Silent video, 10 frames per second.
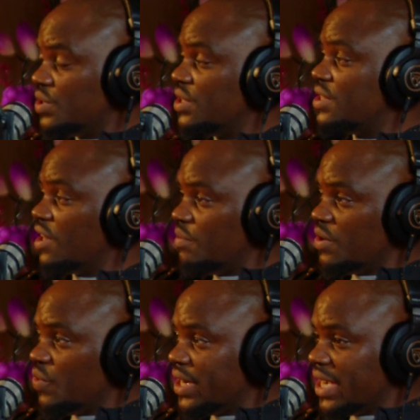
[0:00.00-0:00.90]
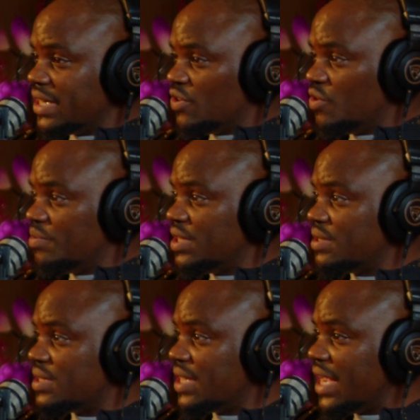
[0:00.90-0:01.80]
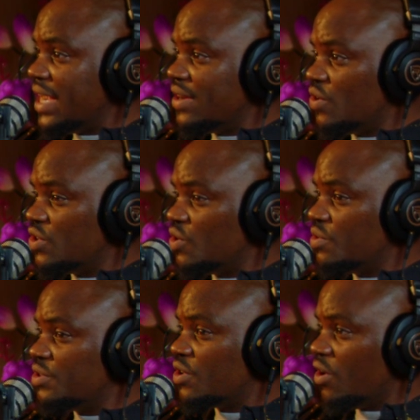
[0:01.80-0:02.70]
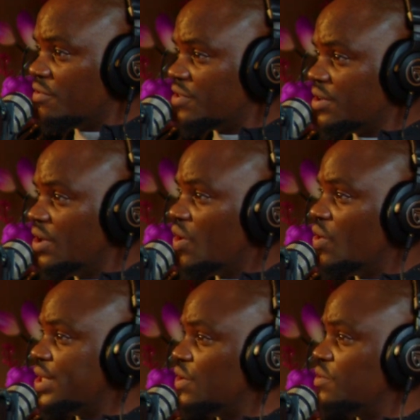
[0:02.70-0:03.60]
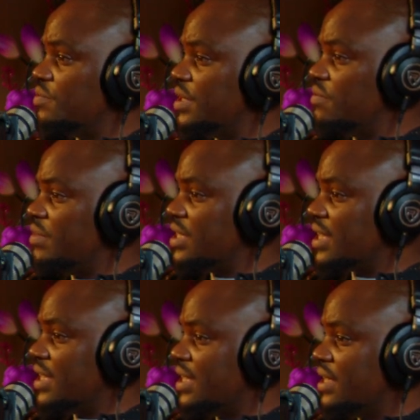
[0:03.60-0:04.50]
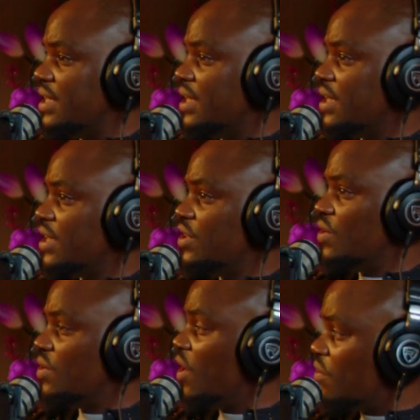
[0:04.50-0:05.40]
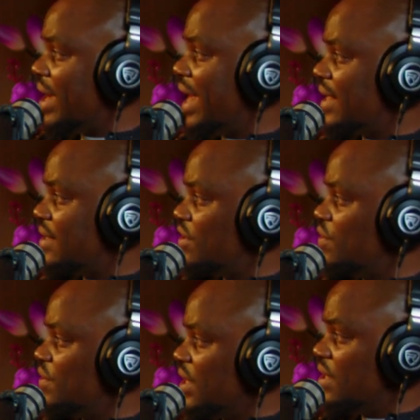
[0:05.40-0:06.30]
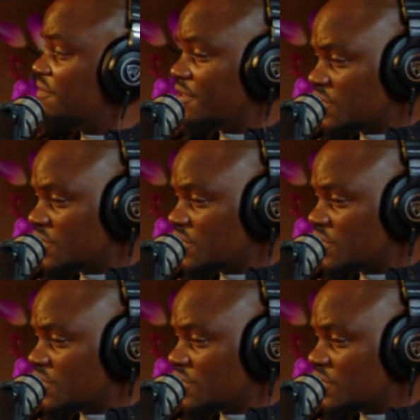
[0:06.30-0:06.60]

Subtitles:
determine whether they will be sane or they will recover or they will be mentally, all right. Do you think the first